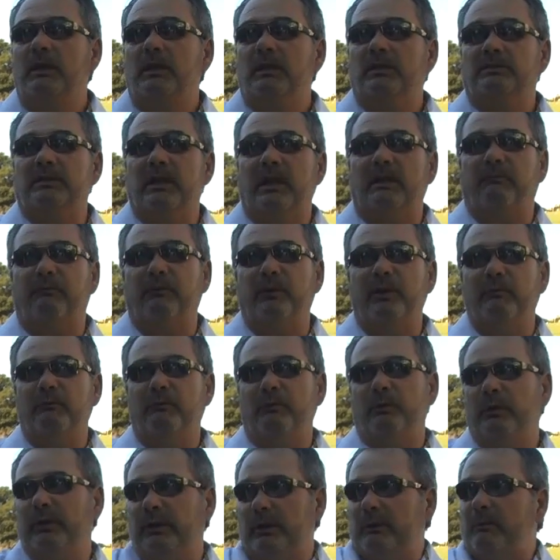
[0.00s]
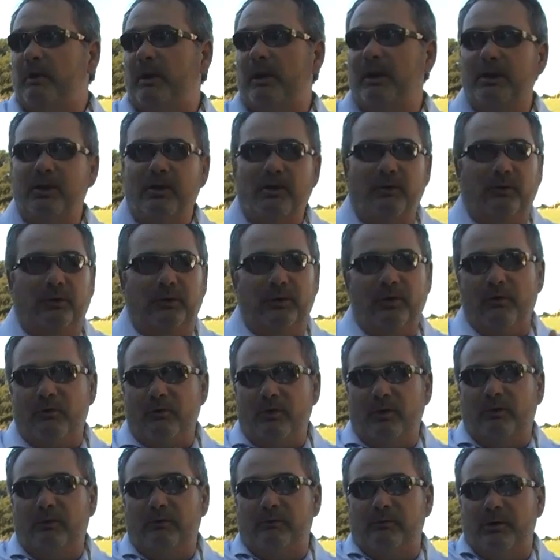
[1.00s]
is that if we really want to go
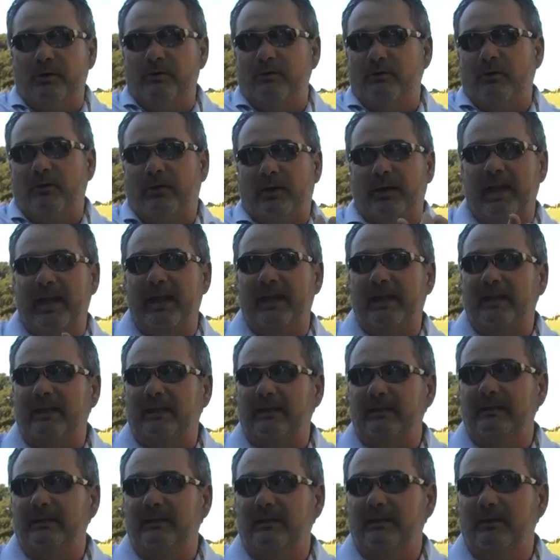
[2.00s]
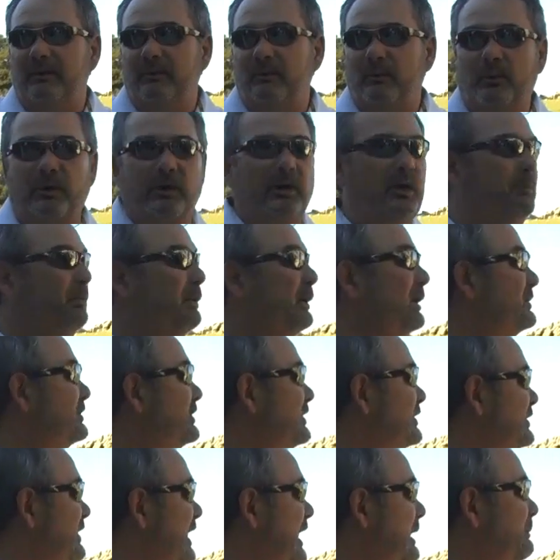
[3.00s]
local grown organic, we're going to build a
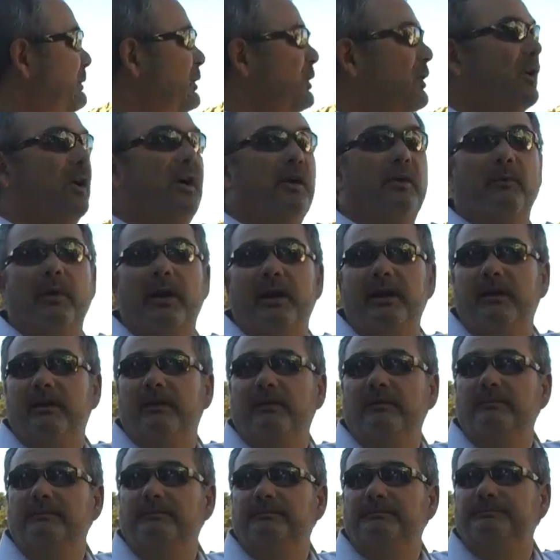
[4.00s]
sustainable garden right here.